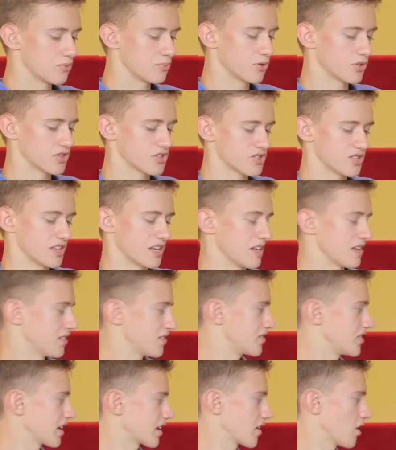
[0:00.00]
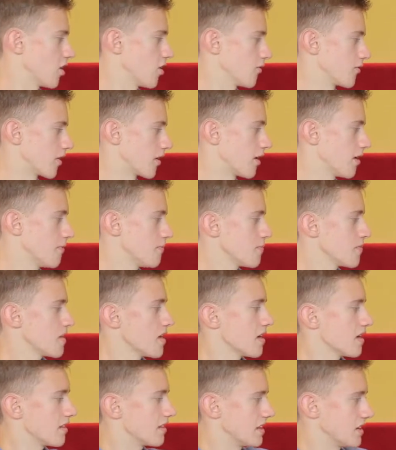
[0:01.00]
push the stick over,
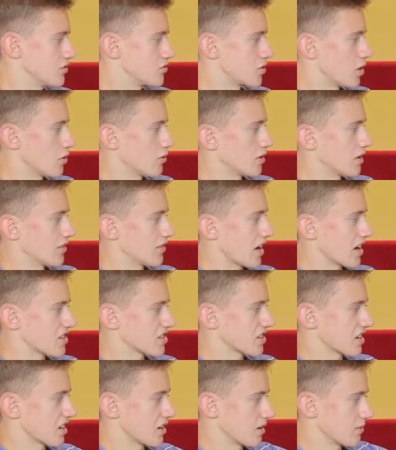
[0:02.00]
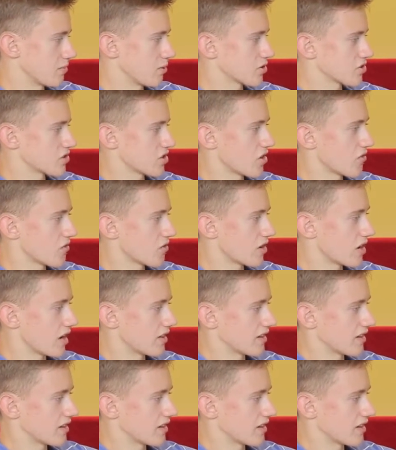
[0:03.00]
the drone is actually going to push over,